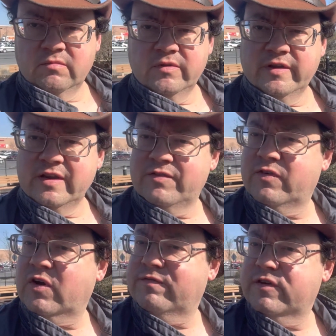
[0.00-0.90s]
is even
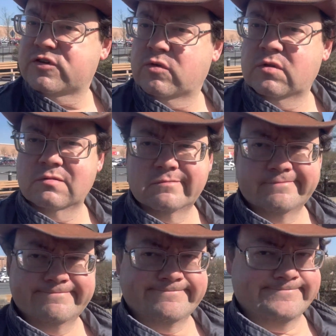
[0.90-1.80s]
very visual?
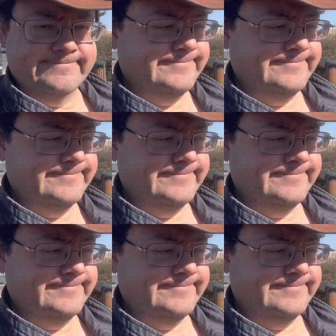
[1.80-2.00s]
Hmm.